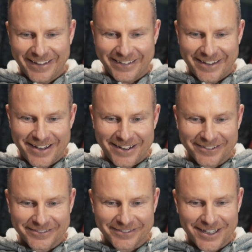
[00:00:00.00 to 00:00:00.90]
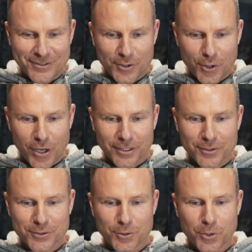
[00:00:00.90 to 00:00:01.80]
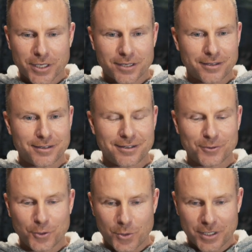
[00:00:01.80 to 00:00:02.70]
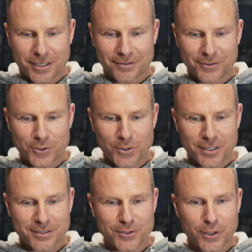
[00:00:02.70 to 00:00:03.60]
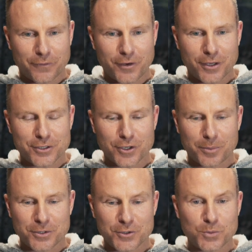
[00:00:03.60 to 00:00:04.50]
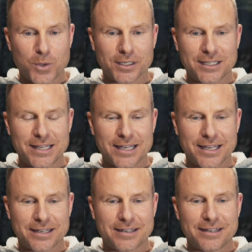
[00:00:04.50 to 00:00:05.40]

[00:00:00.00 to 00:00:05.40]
Now that's alright, because look what you can do inside of Photoshop in just one click.